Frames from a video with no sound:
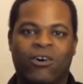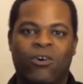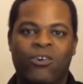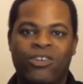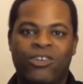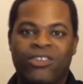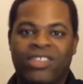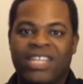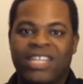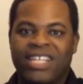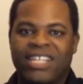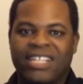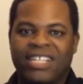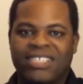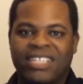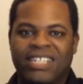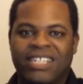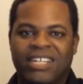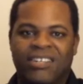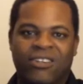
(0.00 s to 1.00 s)
oh, you think that's
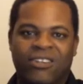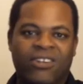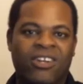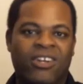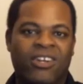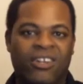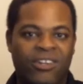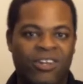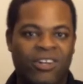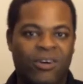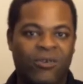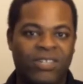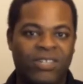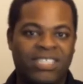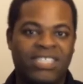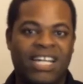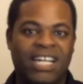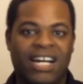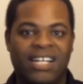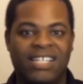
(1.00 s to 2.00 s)
the killer. No,
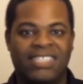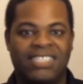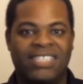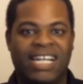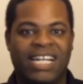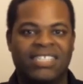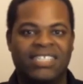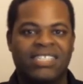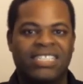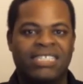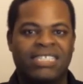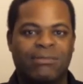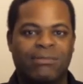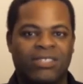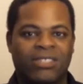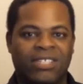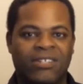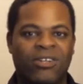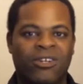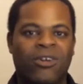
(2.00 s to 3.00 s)
it's not. It's actually this
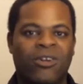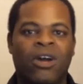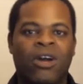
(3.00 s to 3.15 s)
person.